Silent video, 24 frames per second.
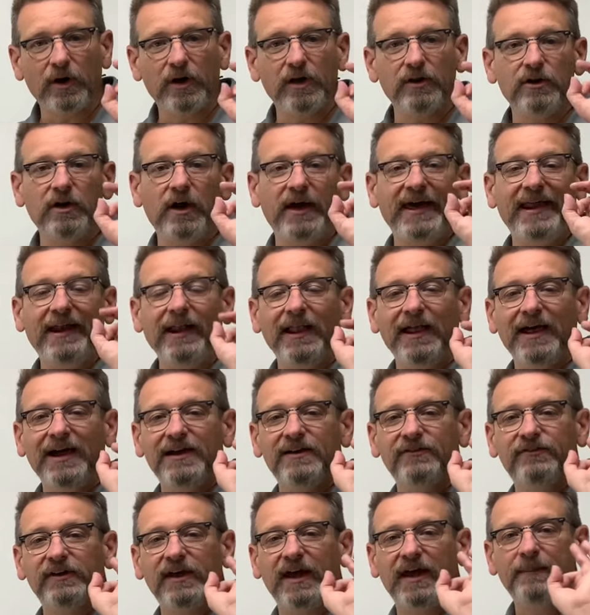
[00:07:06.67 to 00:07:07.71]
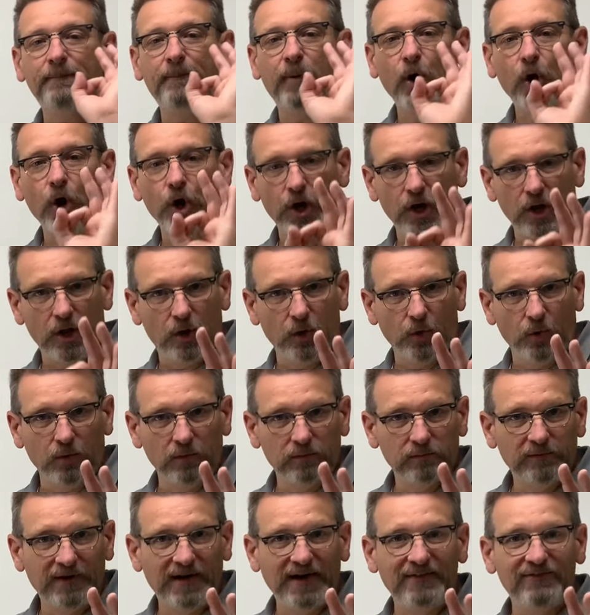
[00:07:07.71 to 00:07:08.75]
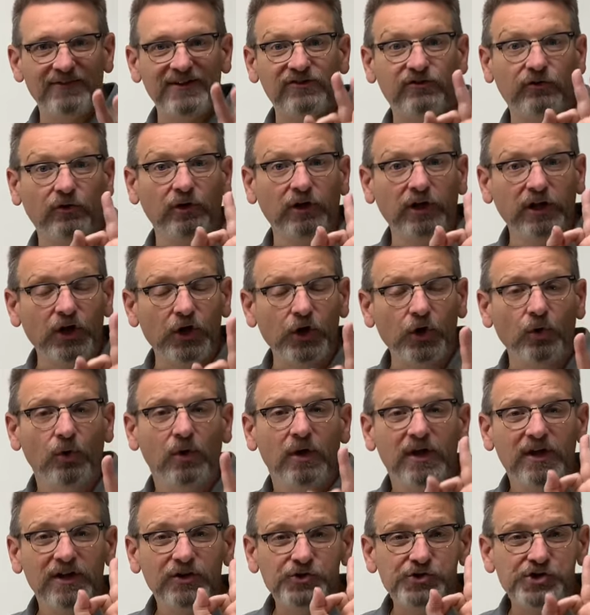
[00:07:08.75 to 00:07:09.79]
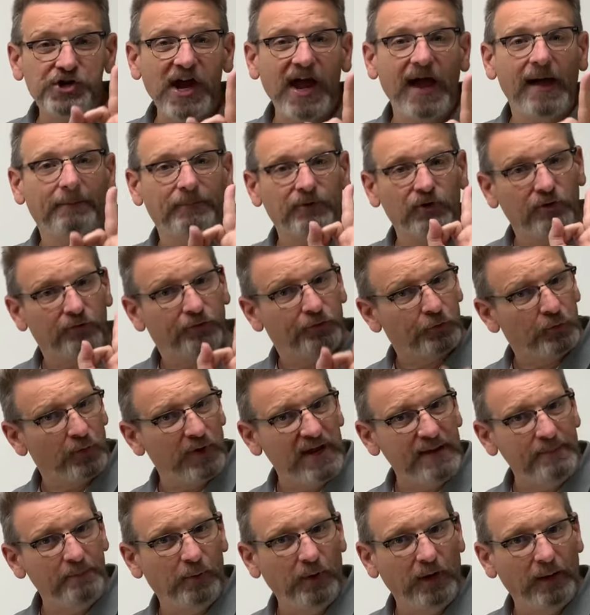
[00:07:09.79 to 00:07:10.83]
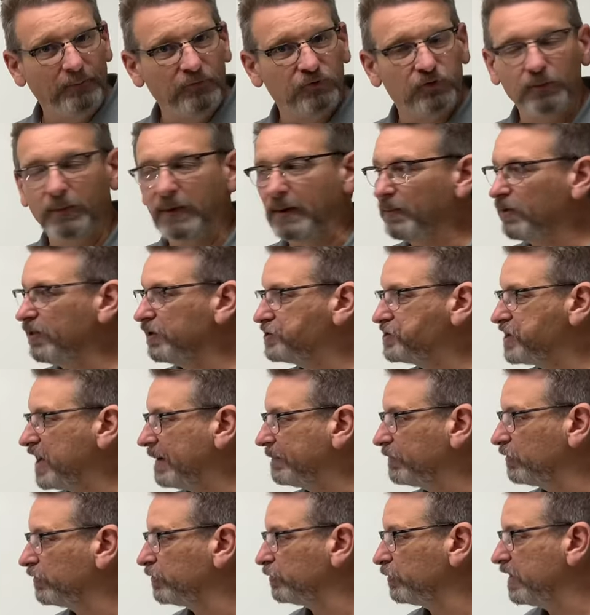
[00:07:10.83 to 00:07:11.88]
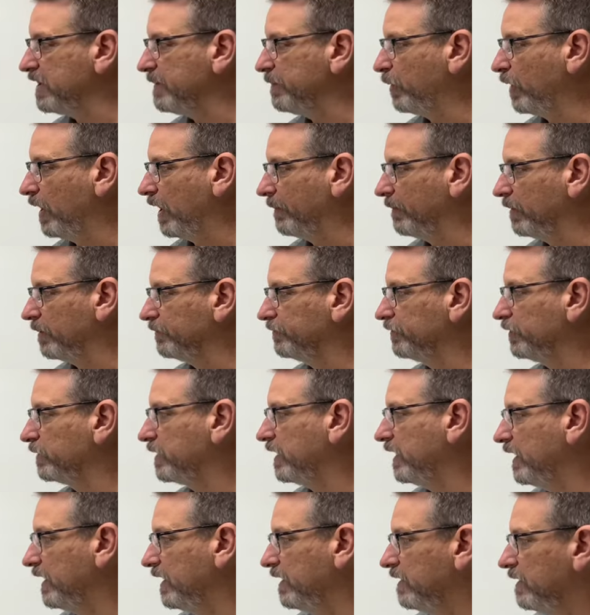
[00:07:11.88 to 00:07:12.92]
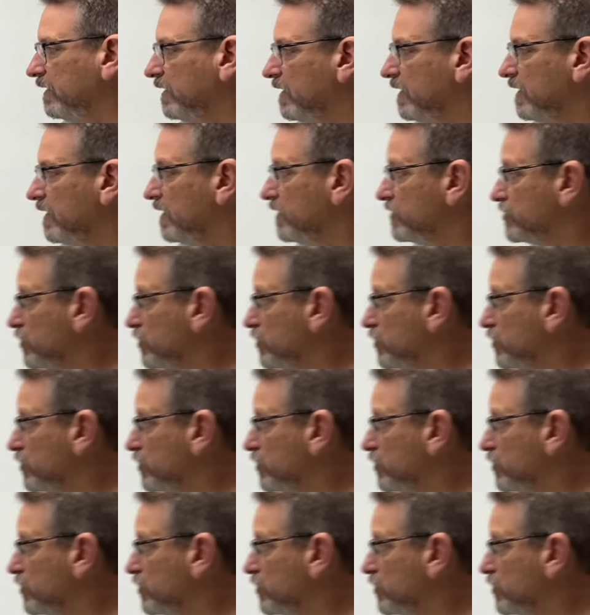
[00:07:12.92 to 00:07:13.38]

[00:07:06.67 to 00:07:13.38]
to analyze a particle, right? These are little chapter 3 problems. Remember the chapter 3 problems, okay? So